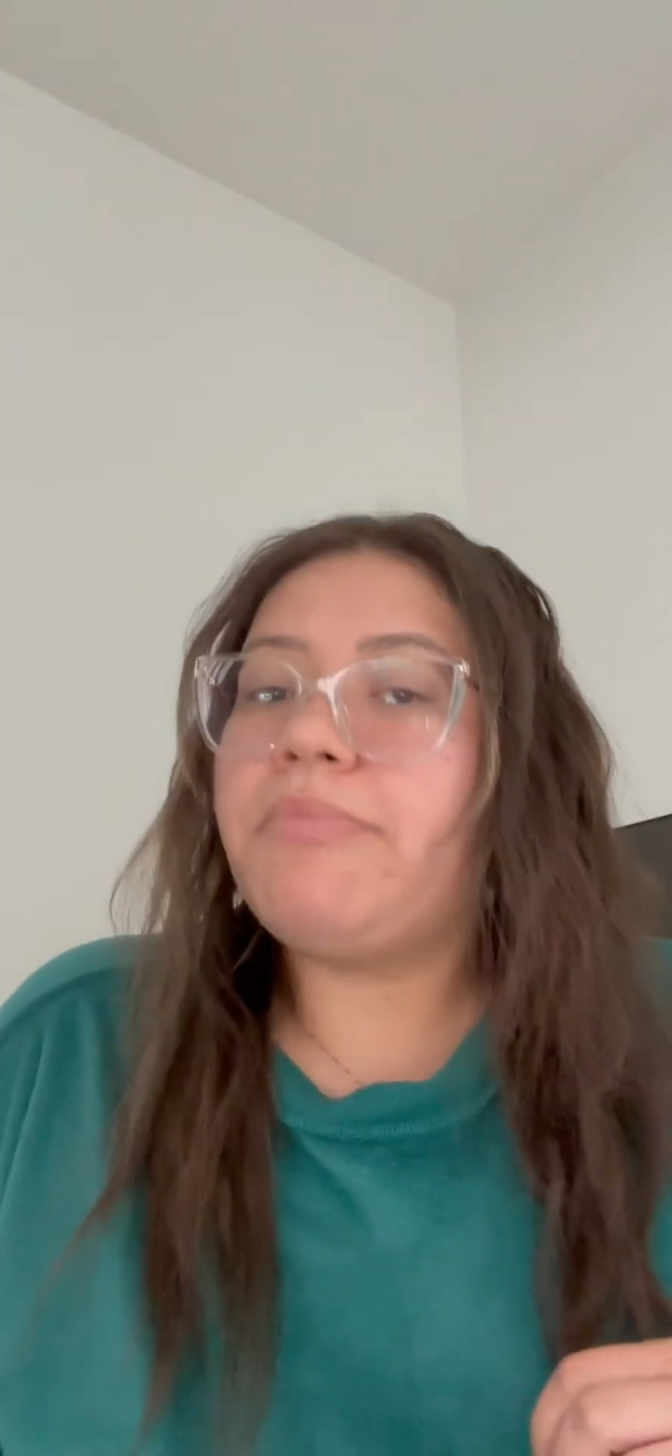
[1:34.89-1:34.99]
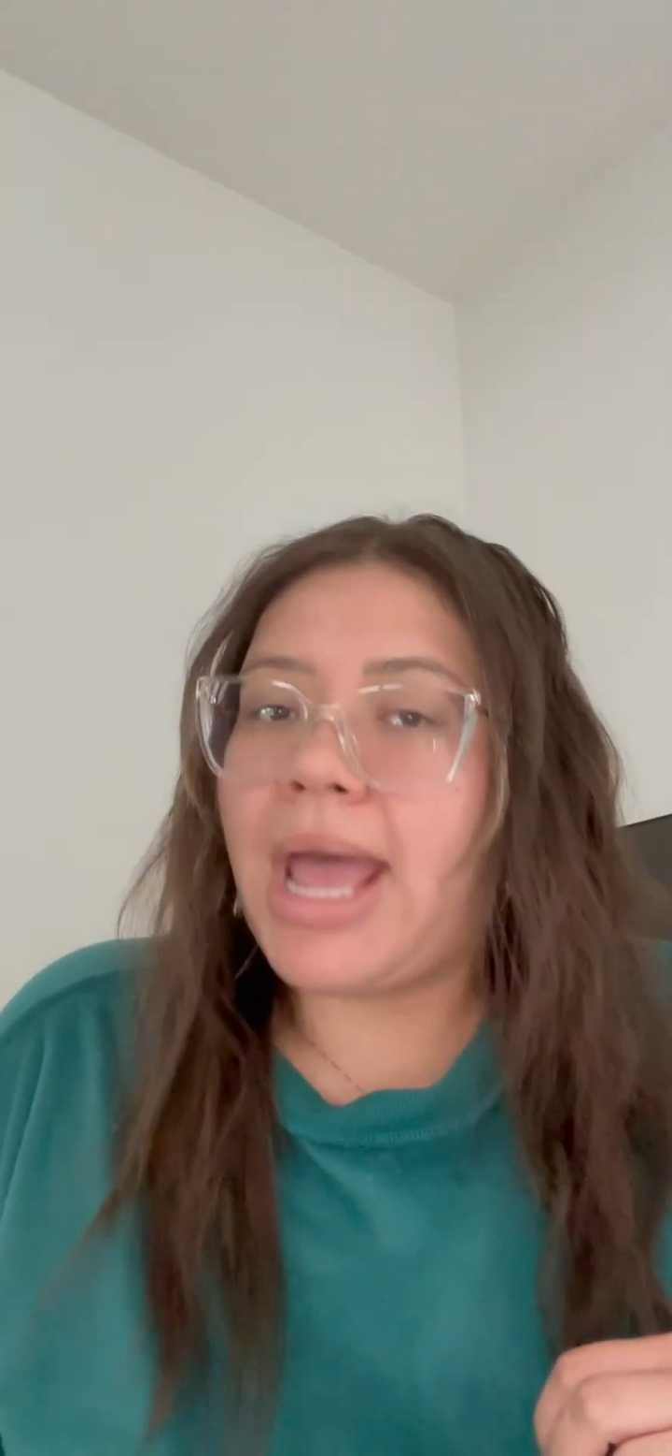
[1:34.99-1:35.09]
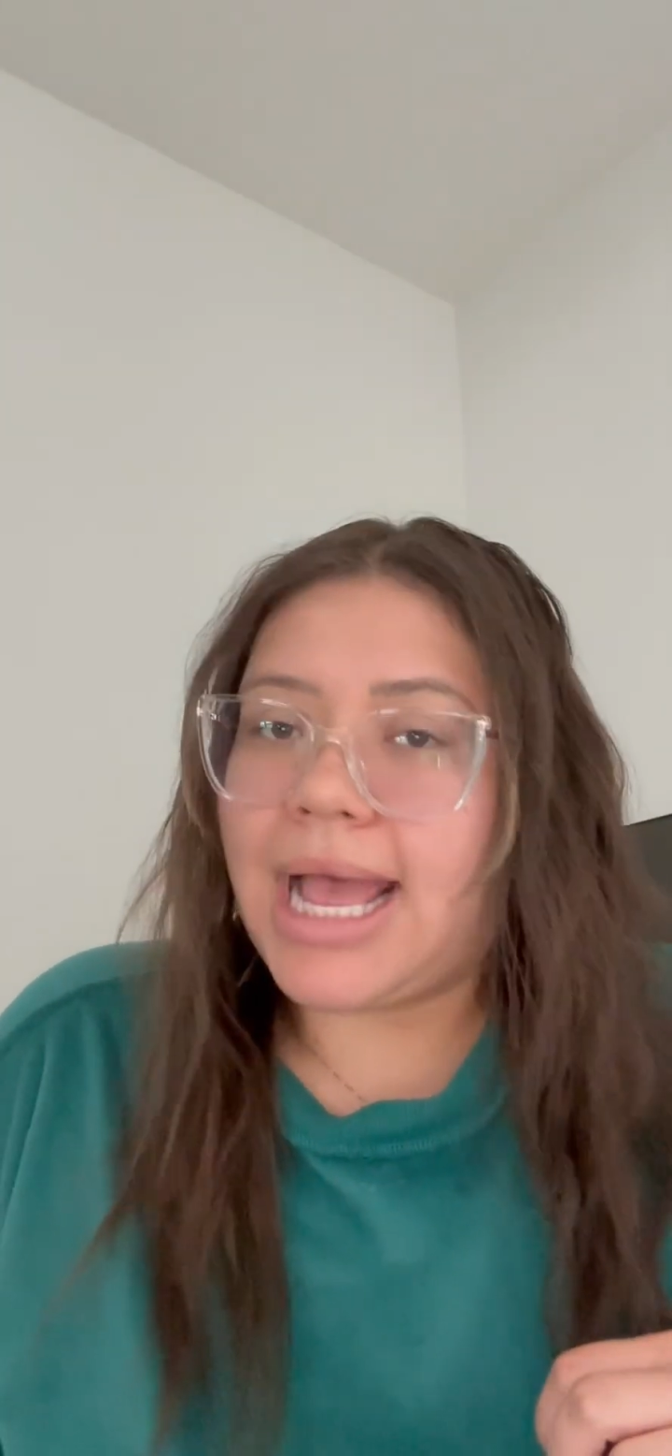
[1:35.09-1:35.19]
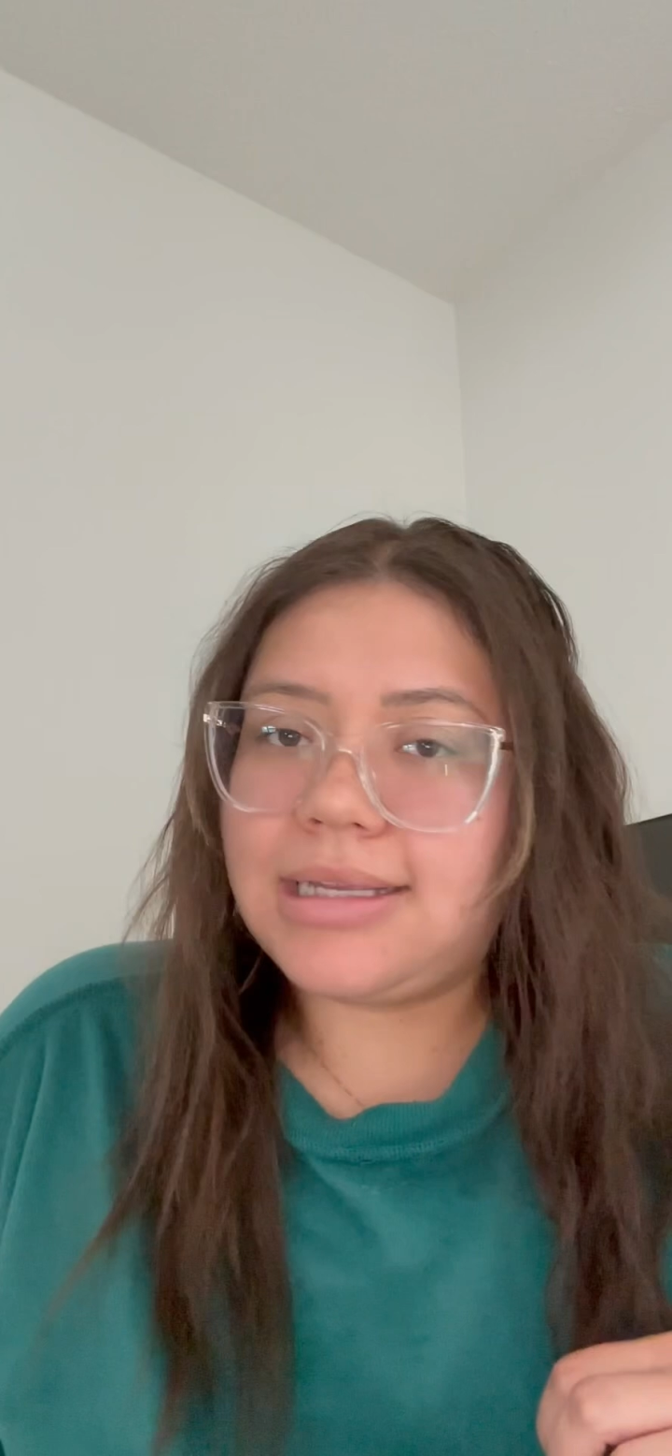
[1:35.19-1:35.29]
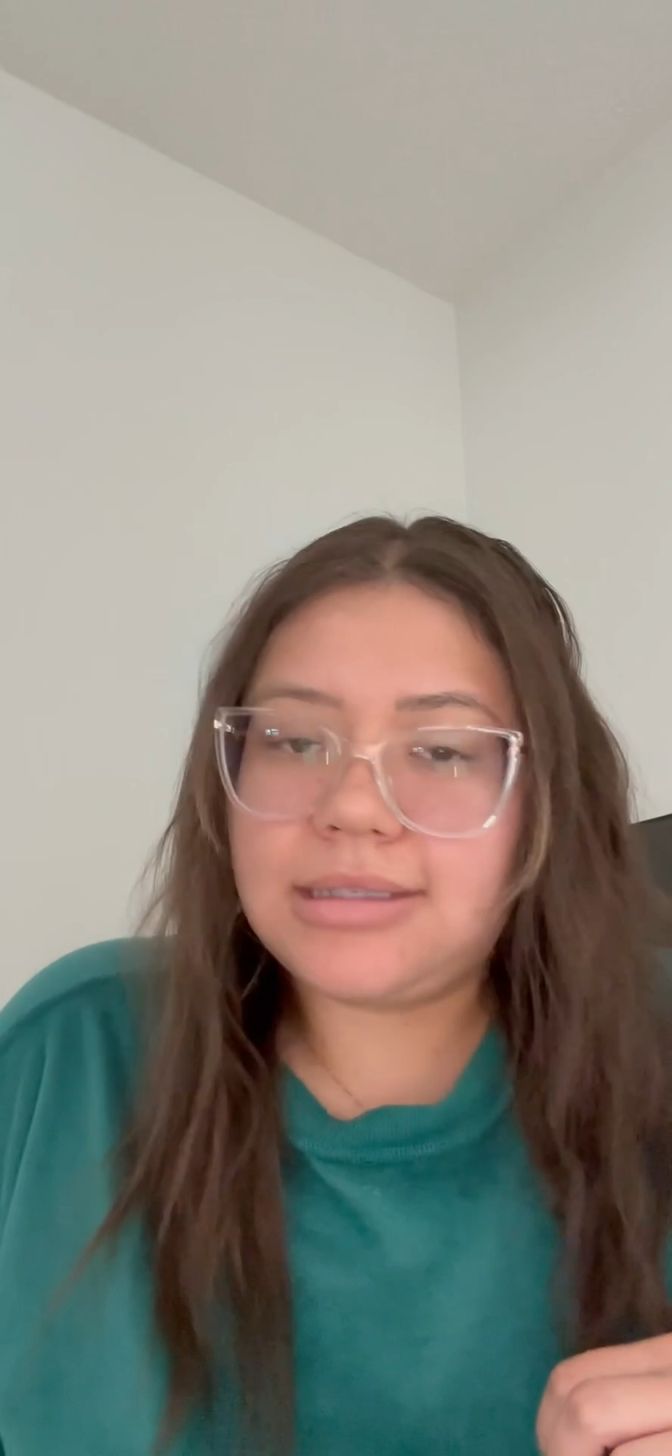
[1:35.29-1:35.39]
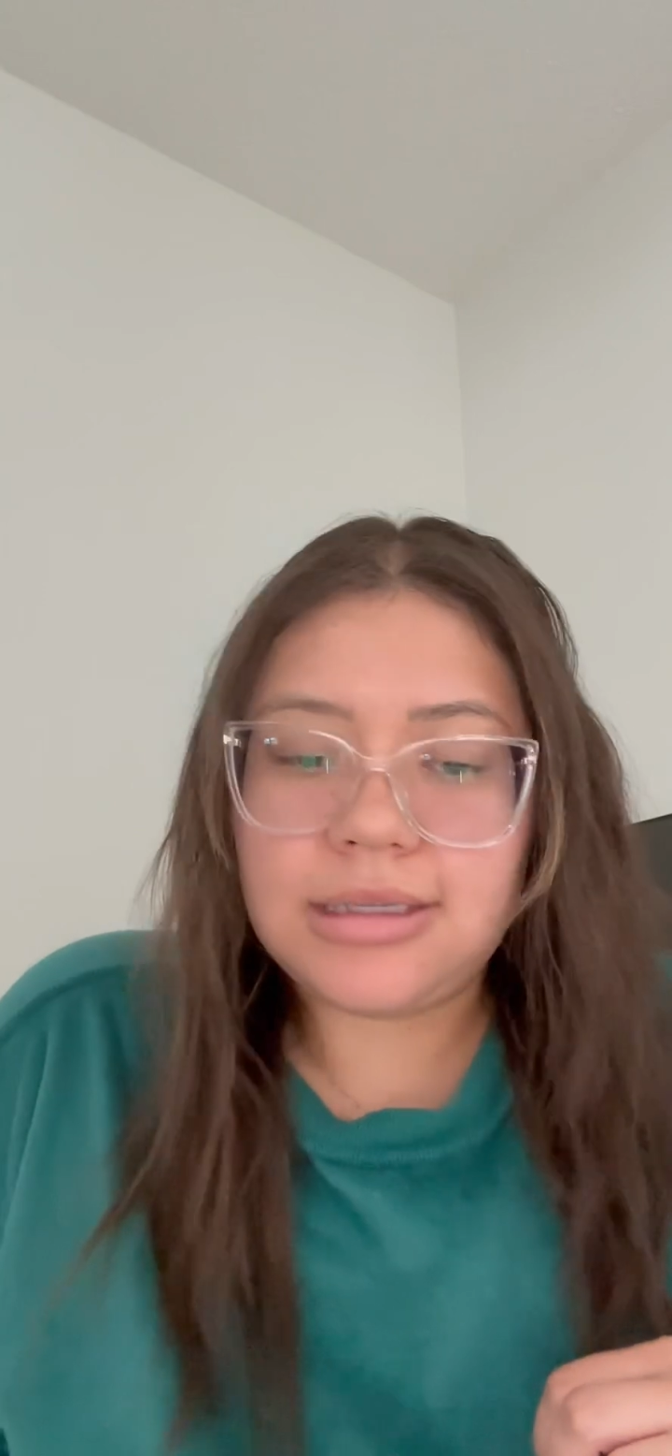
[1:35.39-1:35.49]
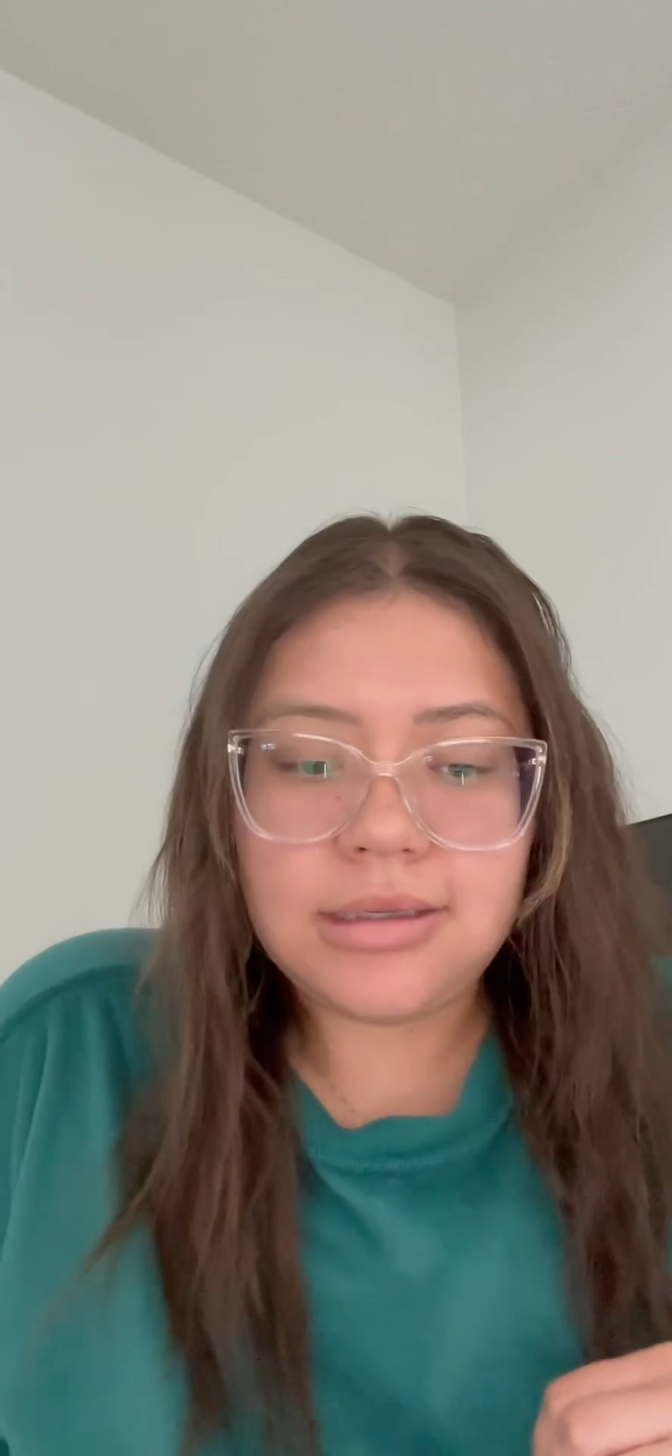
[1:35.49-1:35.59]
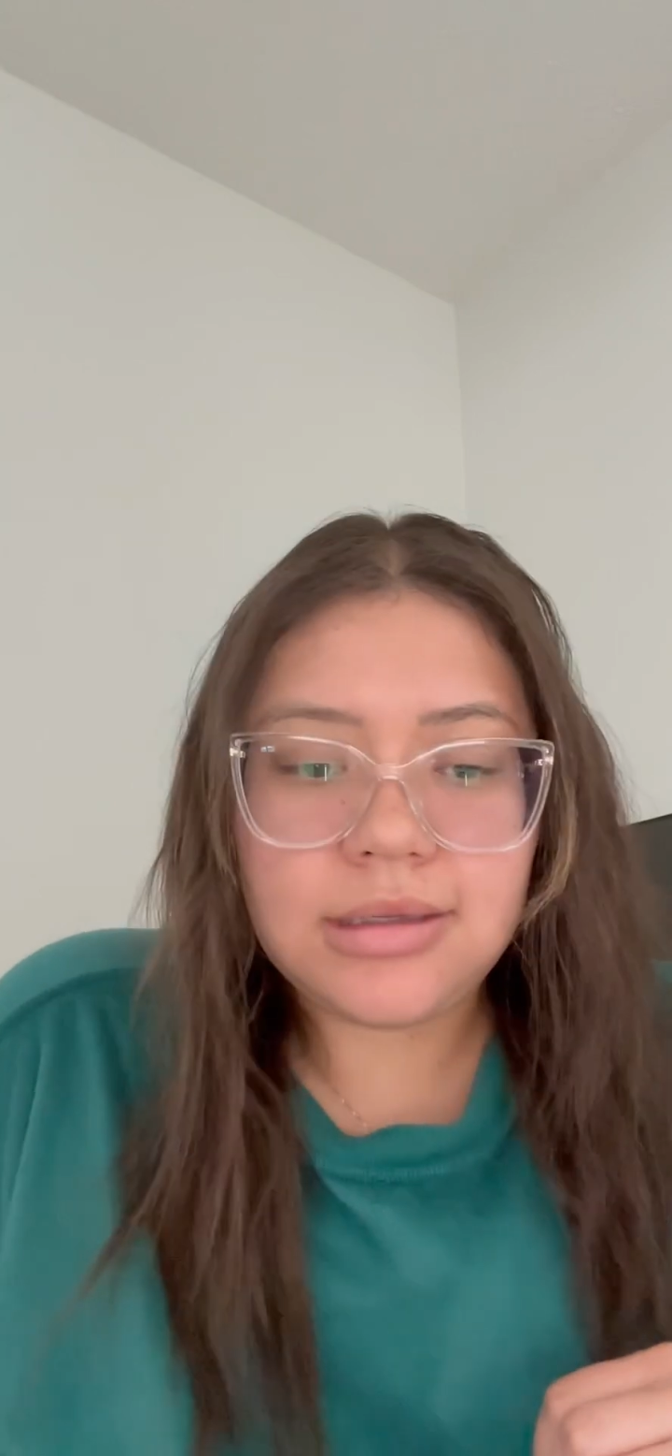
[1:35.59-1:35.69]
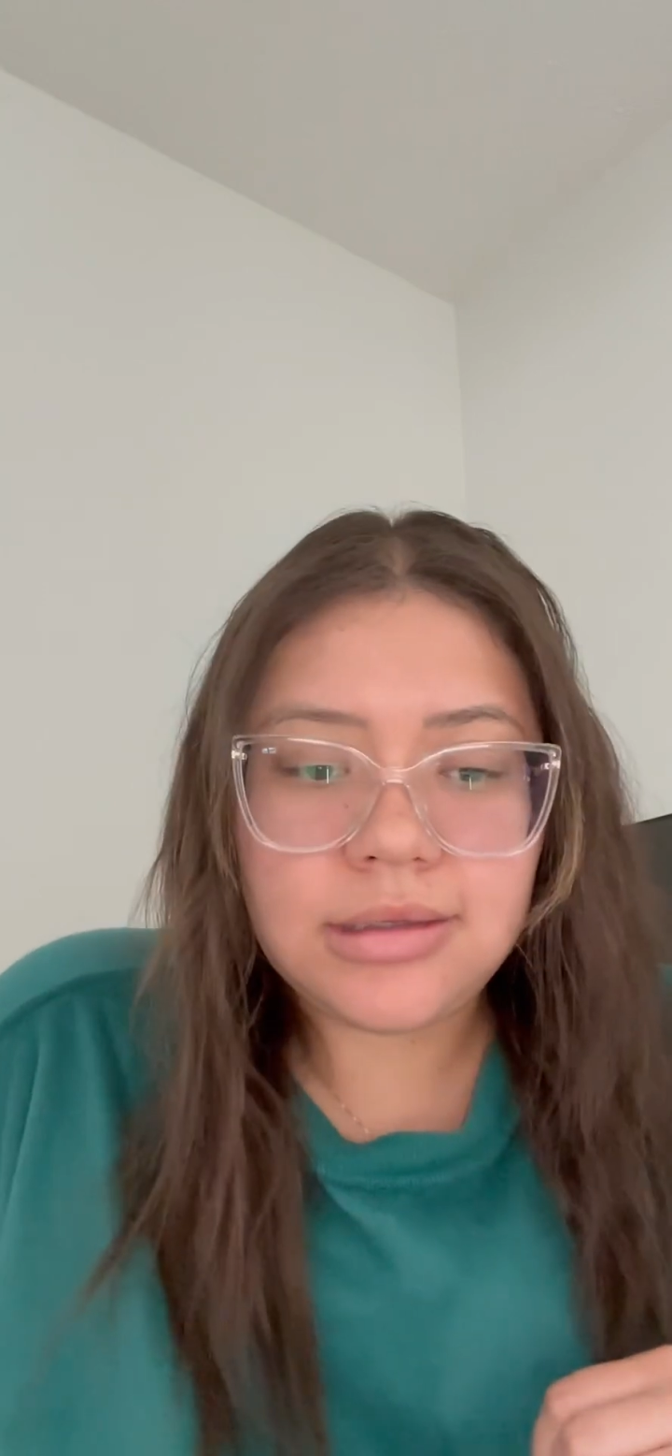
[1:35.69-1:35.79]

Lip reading: past,